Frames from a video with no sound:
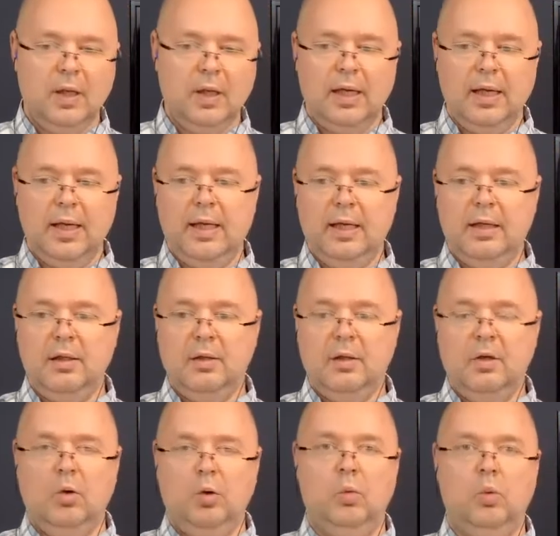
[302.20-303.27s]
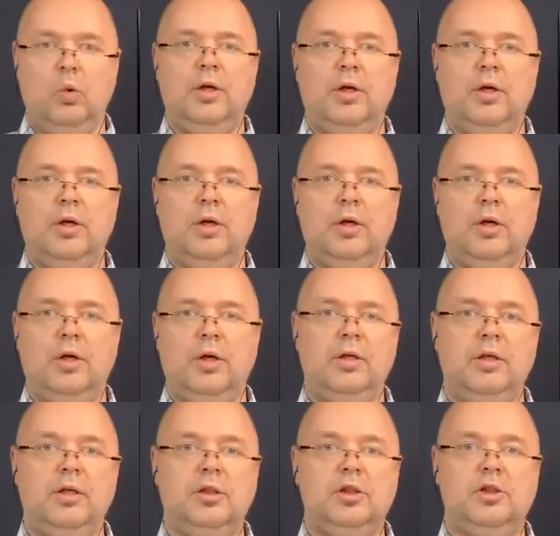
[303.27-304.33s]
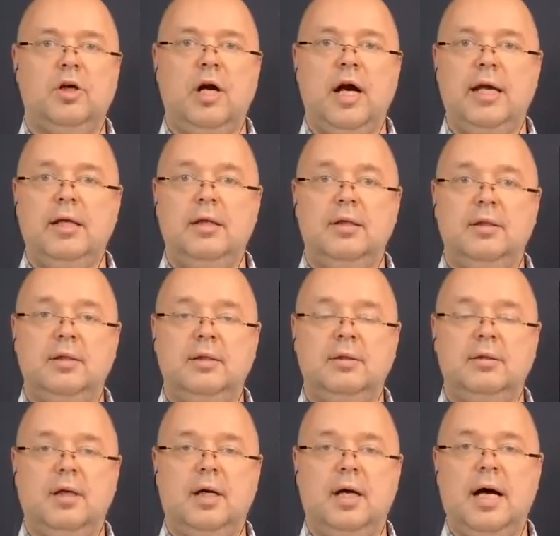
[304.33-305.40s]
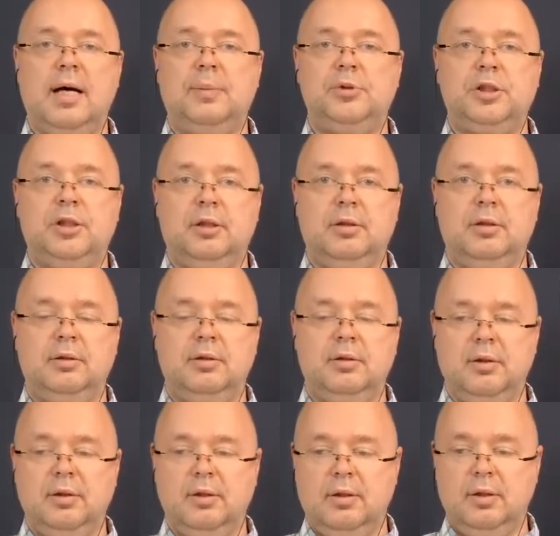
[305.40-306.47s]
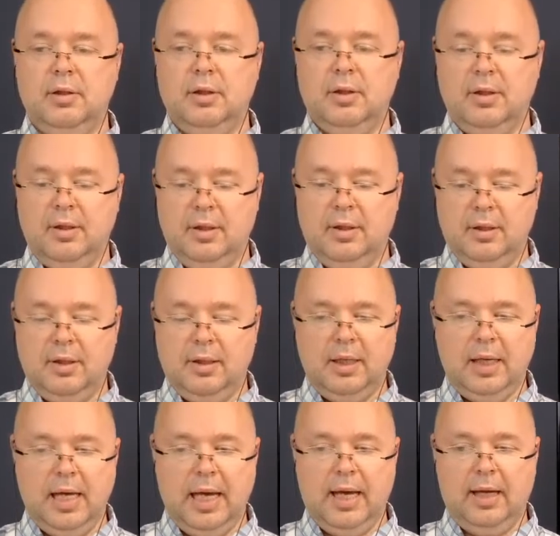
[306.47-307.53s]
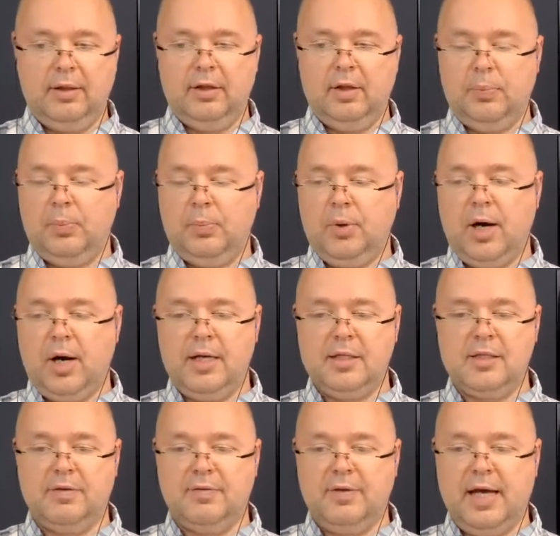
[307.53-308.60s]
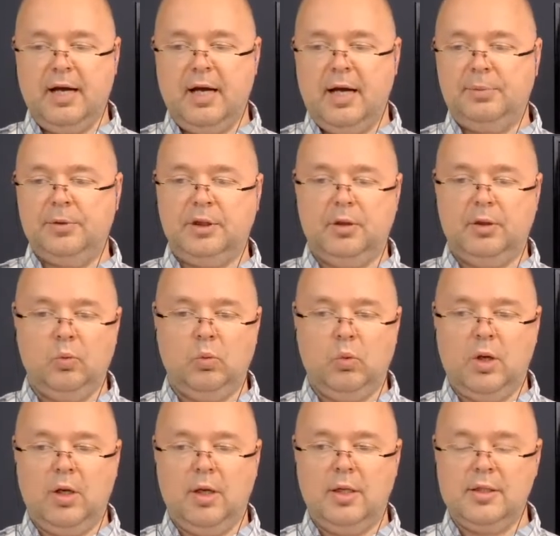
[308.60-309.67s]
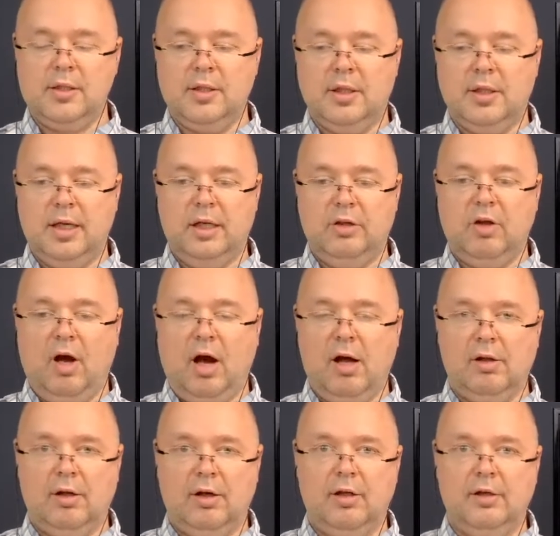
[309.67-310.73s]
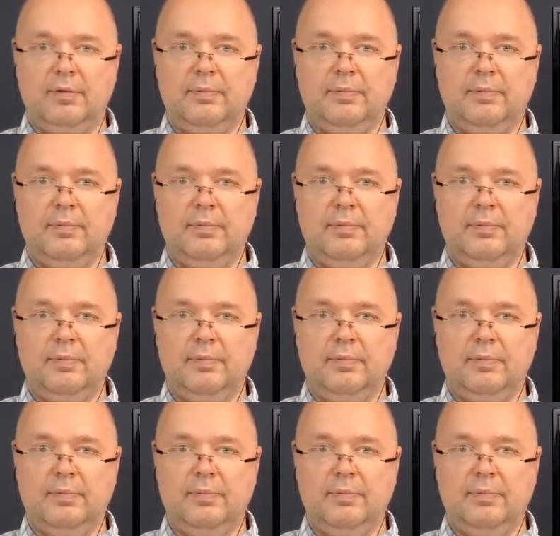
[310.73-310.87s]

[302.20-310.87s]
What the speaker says: a 100 strike option and the price of that option was $1,